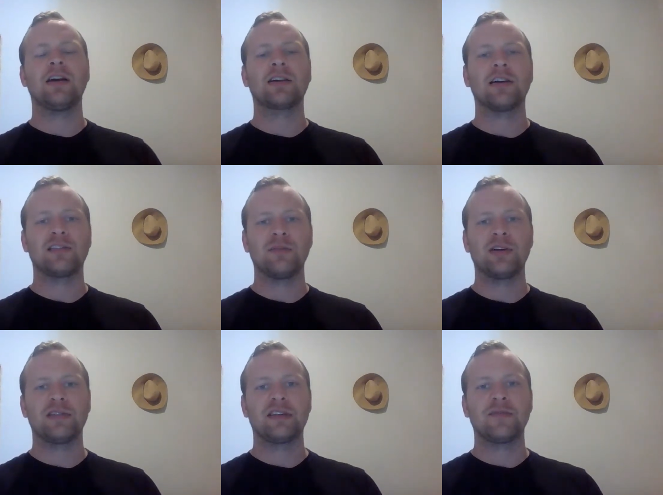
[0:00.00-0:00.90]
our
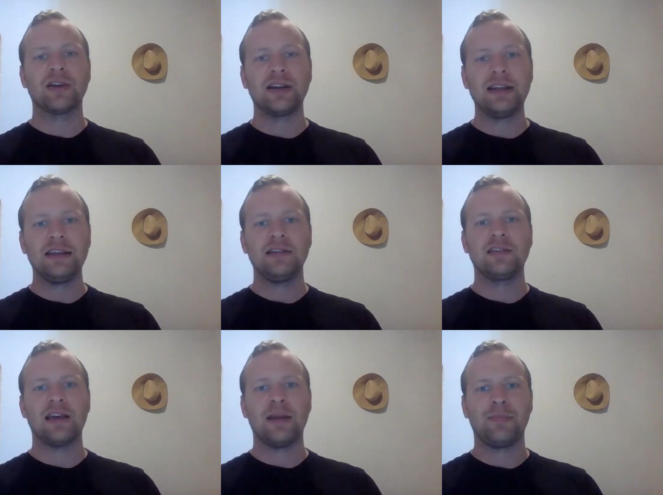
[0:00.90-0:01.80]
customers' different
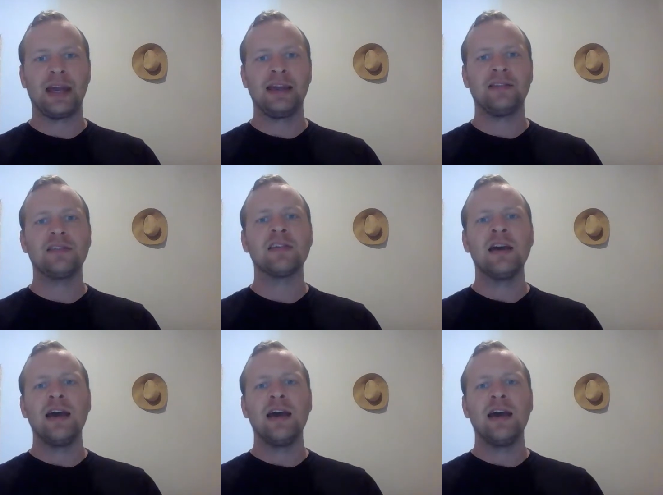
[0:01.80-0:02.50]
needs and pains.